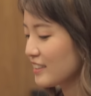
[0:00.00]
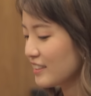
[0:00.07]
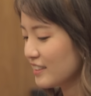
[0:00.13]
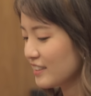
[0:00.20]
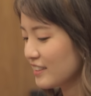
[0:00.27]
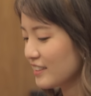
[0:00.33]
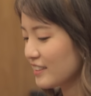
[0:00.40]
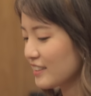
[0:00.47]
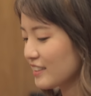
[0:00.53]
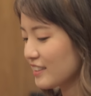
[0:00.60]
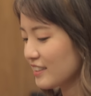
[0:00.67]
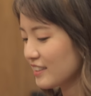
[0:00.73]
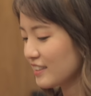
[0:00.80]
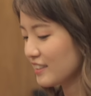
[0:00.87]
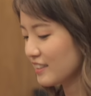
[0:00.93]

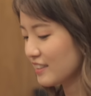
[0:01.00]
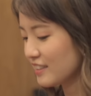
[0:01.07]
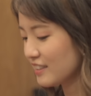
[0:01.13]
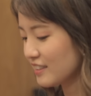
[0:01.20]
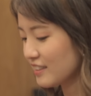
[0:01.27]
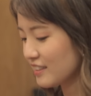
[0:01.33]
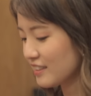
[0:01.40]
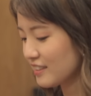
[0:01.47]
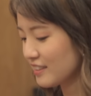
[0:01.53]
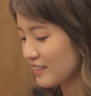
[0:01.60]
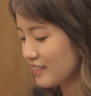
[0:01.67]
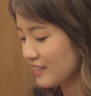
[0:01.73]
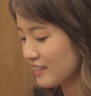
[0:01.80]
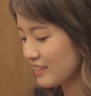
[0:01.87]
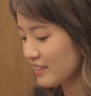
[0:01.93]

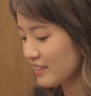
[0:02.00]
(silent)